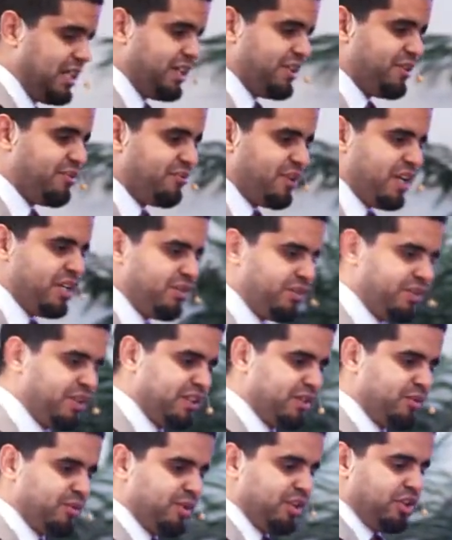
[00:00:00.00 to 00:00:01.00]
And the final
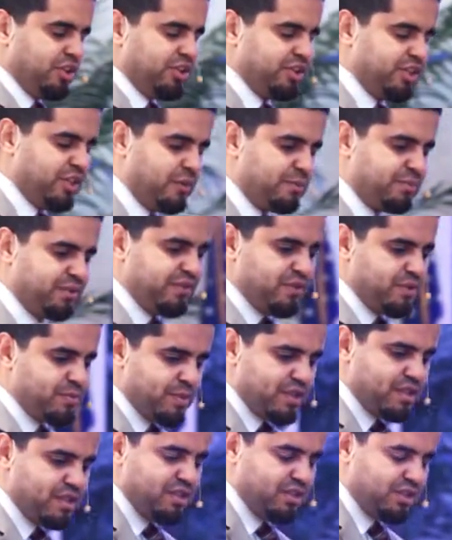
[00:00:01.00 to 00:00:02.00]
thing that we learned in our previous
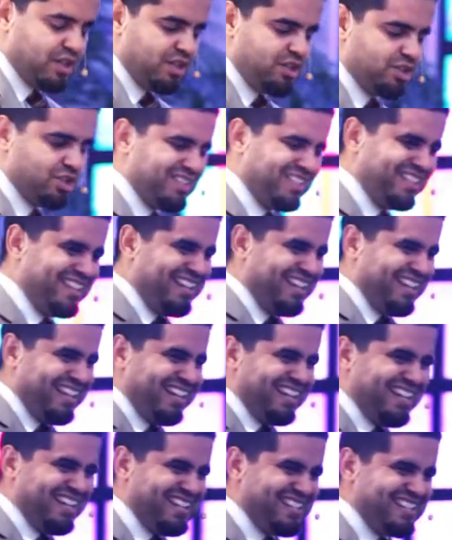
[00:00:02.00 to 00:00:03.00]
presentation
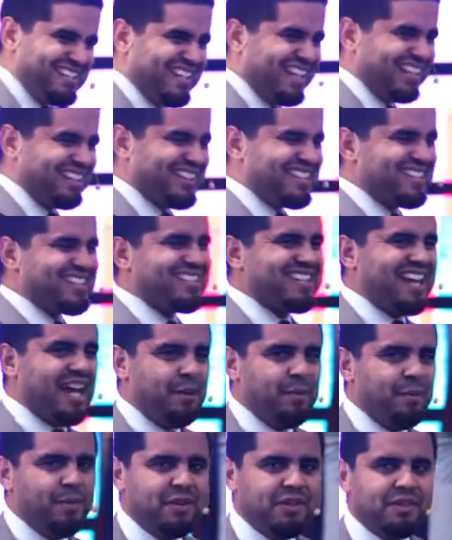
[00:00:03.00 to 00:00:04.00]
is that the
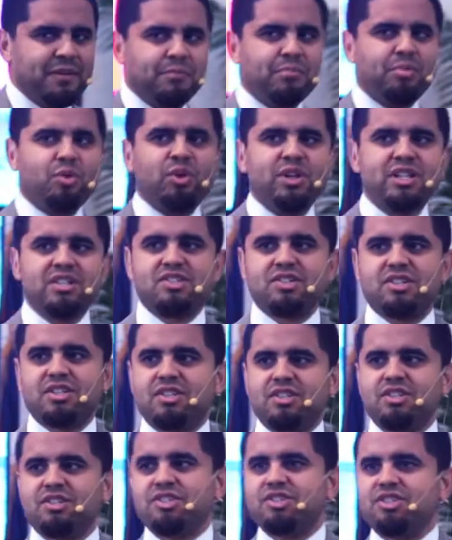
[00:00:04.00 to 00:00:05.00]
Sabbath points
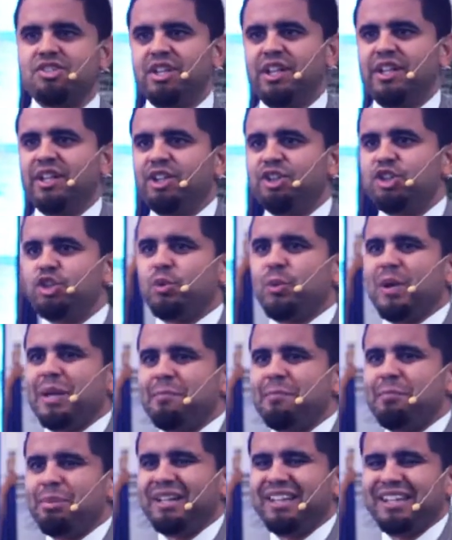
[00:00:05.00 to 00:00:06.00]
us to
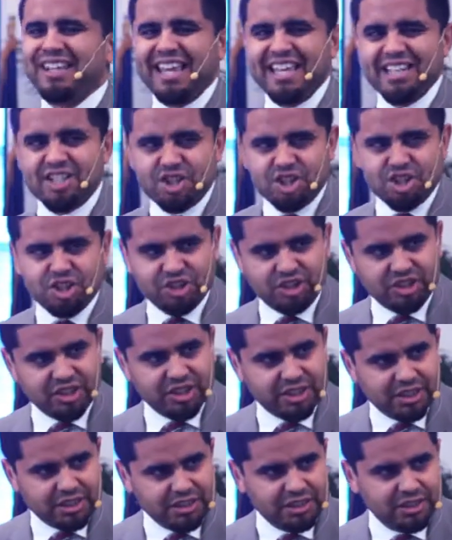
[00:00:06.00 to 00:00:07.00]
a pledged
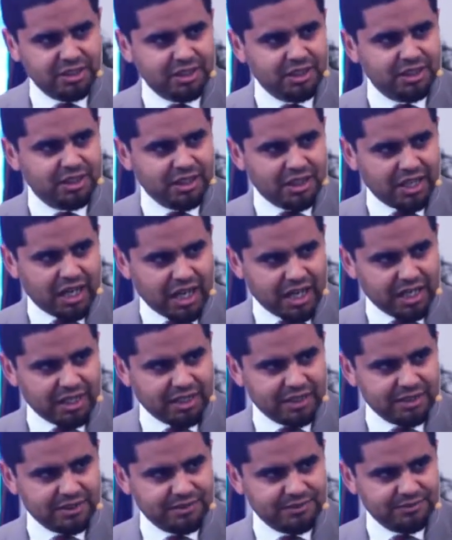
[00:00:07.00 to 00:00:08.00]

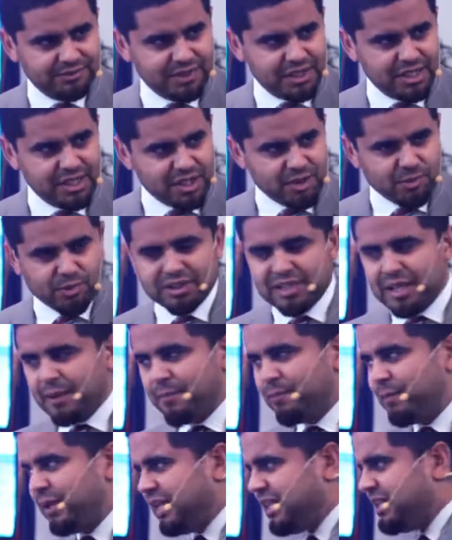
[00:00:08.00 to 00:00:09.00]
God. What
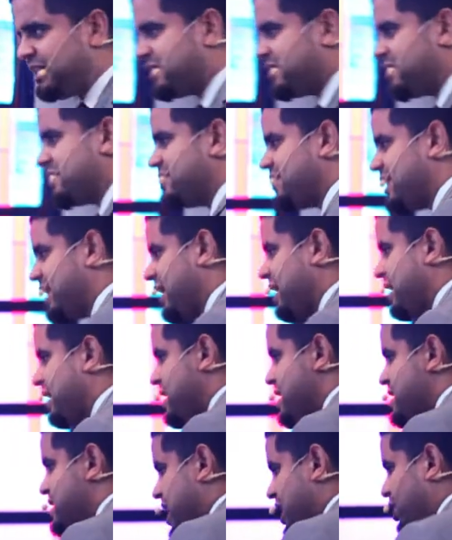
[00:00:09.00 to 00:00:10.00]
that means is
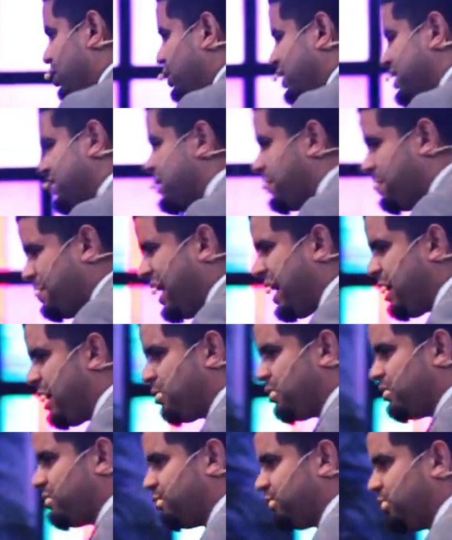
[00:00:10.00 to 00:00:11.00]
that not only is he
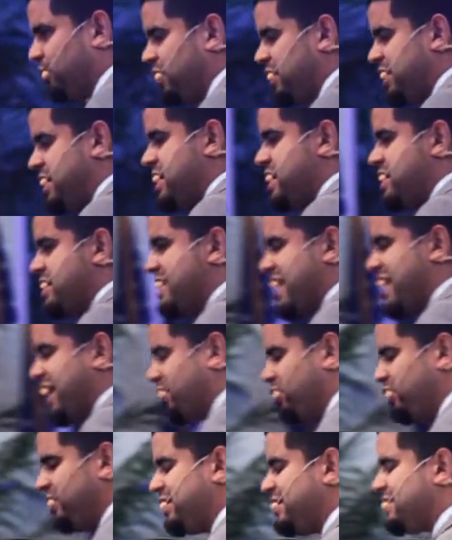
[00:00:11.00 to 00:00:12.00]
powerful,
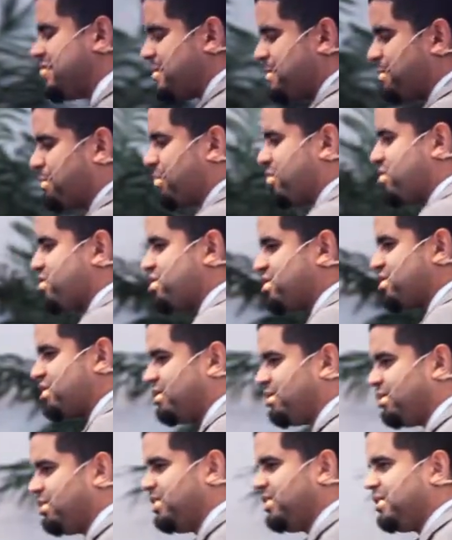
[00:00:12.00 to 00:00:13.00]
not only is he
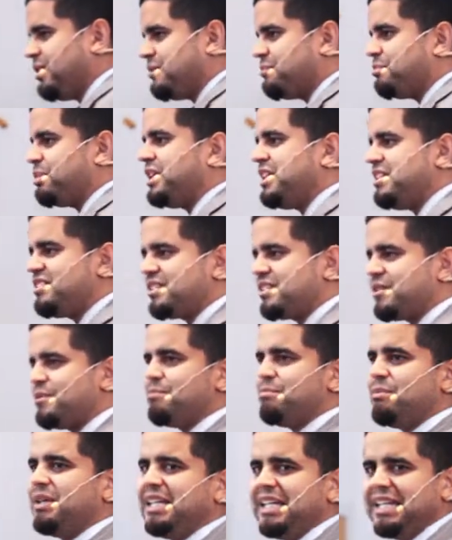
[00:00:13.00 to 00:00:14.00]
personal, but he's
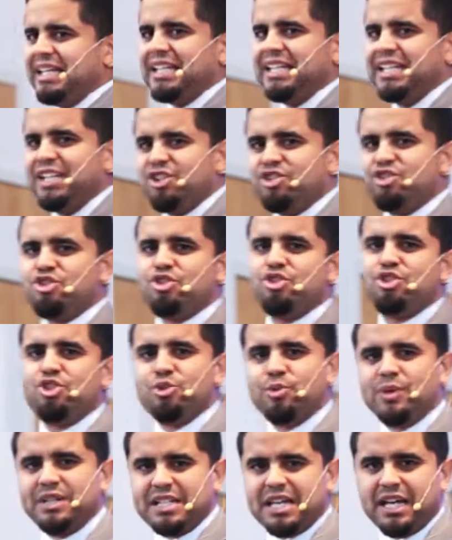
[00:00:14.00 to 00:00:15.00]
committed to
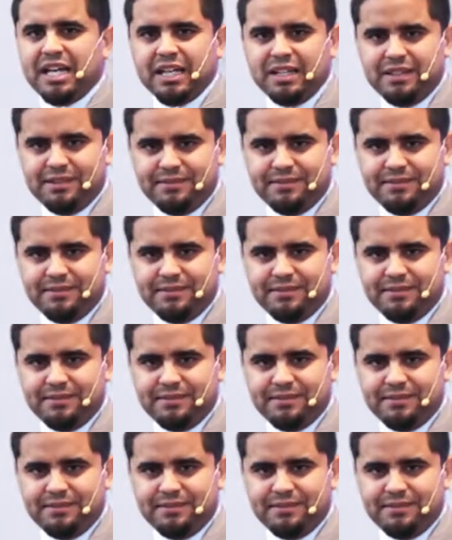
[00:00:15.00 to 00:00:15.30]
you and I.